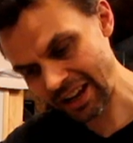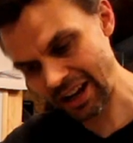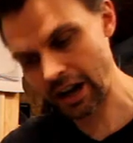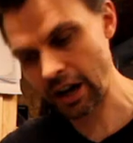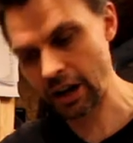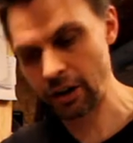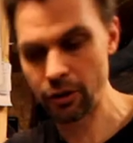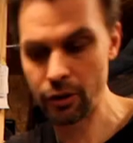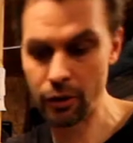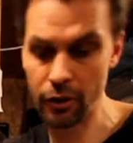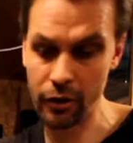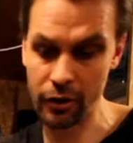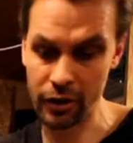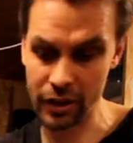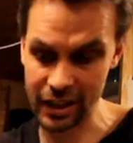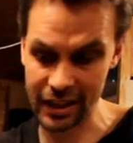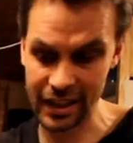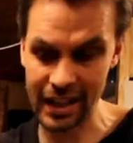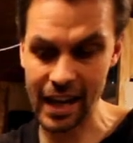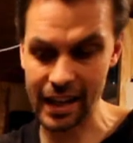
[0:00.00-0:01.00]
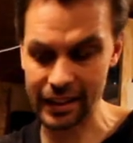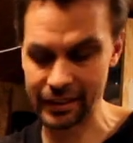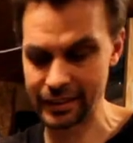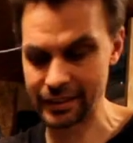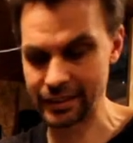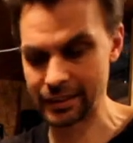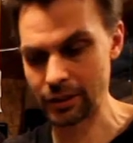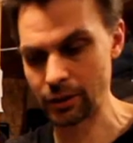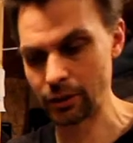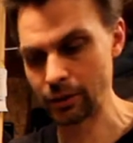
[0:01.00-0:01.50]
error yet.
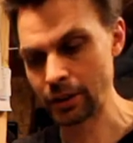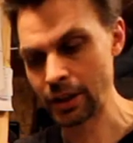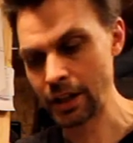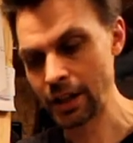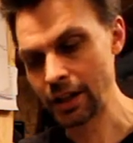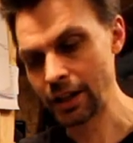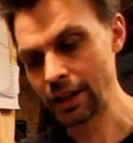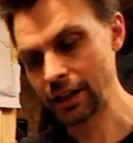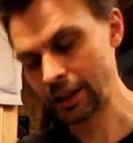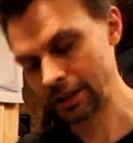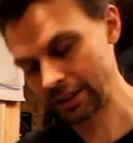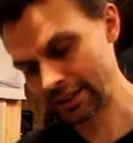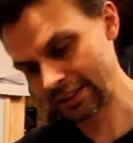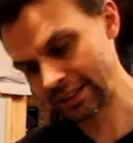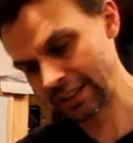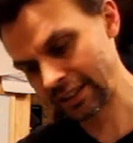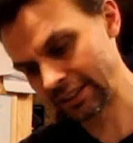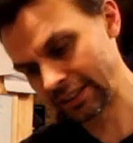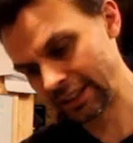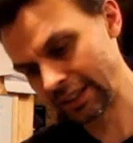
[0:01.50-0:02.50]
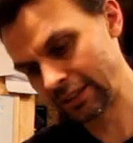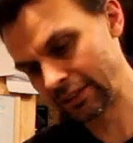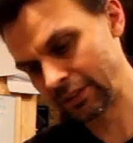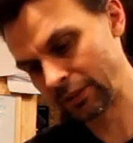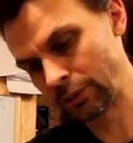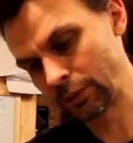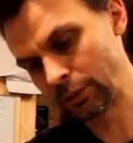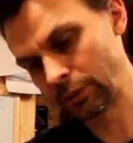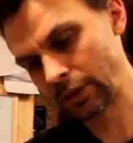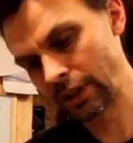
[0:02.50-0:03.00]
So I still need
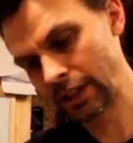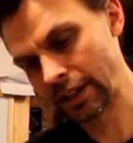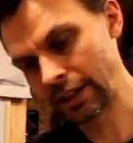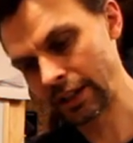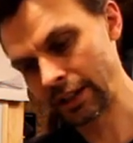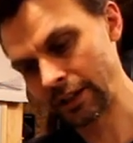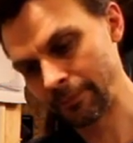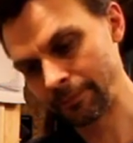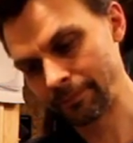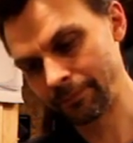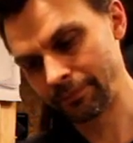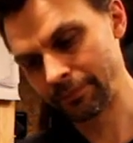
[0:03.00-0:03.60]
to uh,